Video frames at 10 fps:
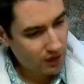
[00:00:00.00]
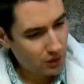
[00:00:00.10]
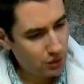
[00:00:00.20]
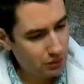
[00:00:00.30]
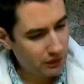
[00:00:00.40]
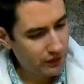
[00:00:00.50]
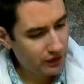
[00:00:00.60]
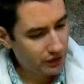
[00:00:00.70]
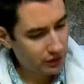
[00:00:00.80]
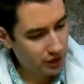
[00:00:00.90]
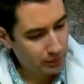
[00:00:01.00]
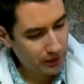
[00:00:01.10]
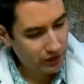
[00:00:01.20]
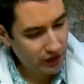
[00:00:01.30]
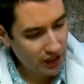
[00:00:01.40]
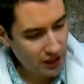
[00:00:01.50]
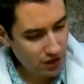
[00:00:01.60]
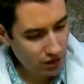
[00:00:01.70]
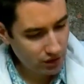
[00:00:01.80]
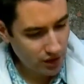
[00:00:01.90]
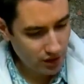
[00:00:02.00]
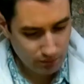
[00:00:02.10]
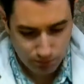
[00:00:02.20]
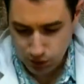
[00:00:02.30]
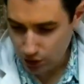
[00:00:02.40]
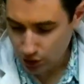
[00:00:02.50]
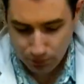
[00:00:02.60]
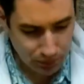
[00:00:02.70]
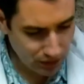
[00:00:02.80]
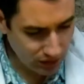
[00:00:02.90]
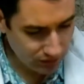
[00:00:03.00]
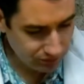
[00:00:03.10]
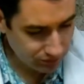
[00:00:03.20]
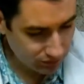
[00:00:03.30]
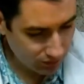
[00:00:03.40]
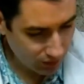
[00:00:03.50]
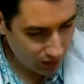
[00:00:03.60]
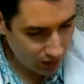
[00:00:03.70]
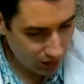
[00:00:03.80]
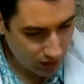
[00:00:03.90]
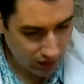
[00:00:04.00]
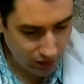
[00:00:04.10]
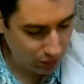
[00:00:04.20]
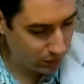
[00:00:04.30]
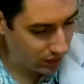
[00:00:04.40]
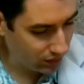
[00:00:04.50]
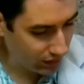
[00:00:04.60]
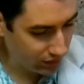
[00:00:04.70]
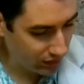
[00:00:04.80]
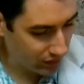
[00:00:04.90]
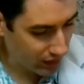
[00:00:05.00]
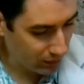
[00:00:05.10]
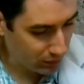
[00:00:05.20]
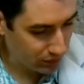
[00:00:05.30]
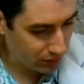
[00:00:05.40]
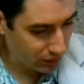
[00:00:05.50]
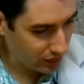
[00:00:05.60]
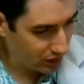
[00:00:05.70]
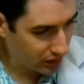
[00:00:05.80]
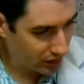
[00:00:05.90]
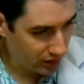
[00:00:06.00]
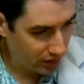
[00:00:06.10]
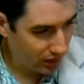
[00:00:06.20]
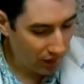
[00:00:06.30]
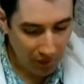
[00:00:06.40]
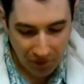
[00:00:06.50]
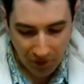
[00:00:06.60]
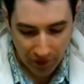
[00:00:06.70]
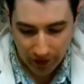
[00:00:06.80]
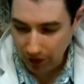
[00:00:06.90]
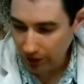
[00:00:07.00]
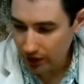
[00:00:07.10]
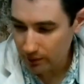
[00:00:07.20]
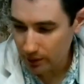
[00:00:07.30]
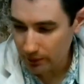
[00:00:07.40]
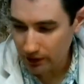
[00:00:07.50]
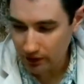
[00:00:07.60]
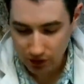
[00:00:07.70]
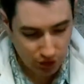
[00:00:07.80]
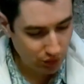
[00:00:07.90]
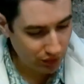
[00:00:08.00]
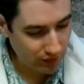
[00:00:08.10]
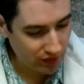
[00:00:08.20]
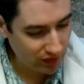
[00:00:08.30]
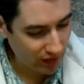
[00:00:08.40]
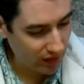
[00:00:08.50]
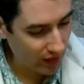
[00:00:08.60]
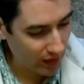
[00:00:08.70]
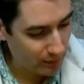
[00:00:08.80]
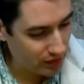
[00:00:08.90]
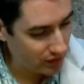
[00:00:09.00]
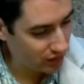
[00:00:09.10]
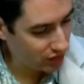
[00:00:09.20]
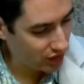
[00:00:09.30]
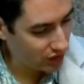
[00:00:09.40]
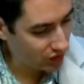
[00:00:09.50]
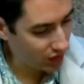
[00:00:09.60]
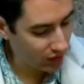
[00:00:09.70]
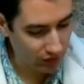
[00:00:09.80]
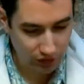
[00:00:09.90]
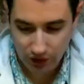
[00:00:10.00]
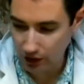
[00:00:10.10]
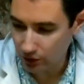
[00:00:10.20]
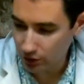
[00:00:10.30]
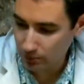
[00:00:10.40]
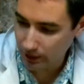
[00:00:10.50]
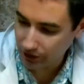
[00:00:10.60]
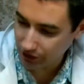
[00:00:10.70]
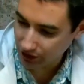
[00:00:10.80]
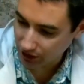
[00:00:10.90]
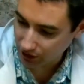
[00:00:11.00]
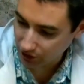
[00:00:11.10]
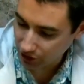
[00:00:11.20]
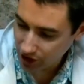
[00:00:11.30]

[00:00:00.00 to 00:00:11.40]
Ooh, my fingers are all spicy. And turning purple? That's weird, that's never happened before. I think it might be the juice of these tiny cabbages changes colors in response to things.